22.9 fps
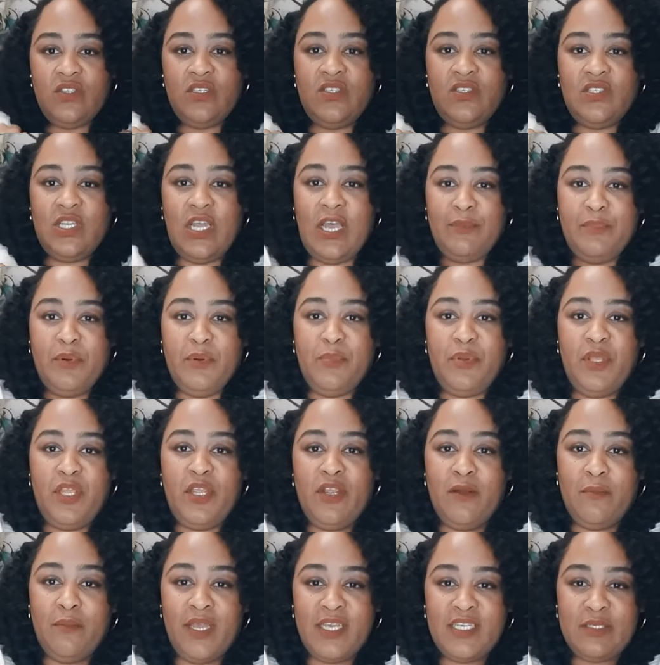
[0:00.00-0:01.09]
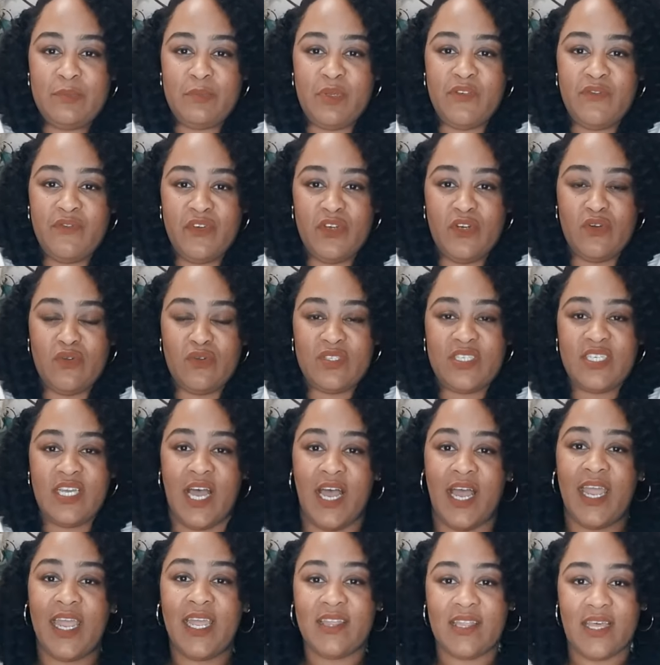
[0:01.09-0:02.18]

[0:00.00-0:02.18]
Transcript: stop up here makes me feel tight,